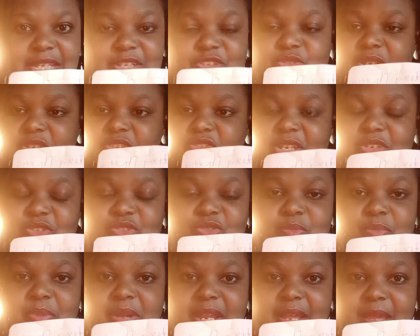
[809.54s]
that you are trying to
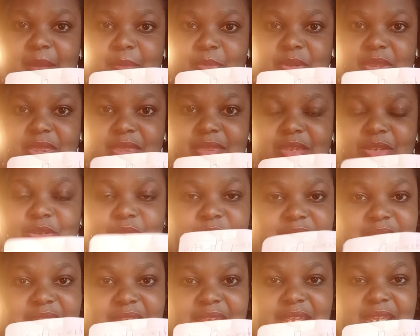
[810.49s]
break up with, you
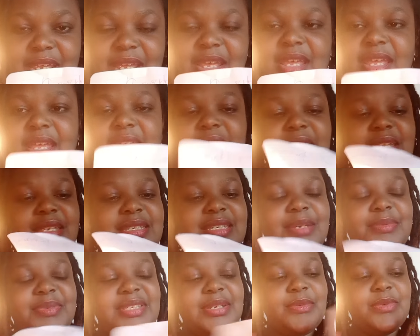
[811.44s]
say,
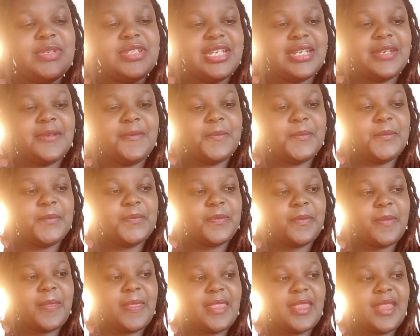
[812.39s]
Ntabisangwachan,
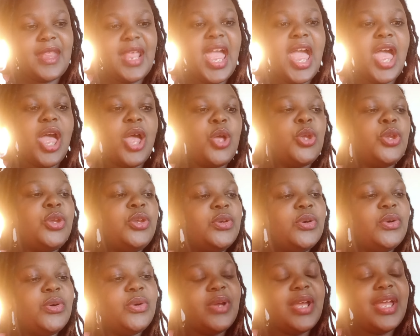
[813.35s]

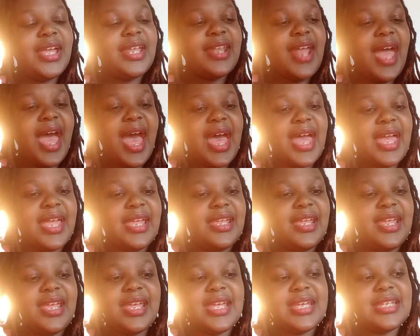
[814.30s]
you and I
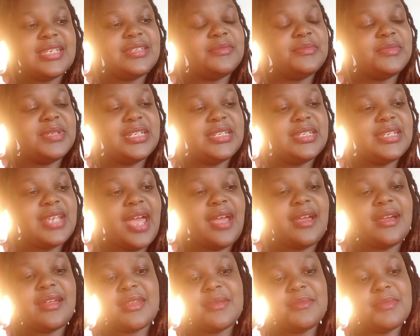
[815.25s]
had made
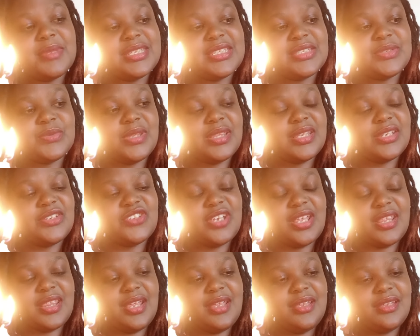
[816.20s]
agreements with each
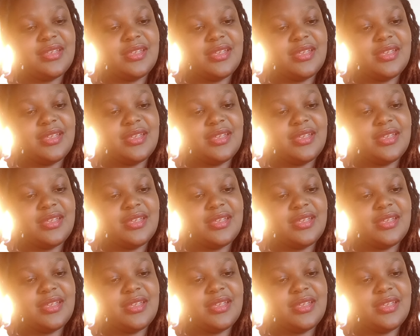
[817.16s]
other.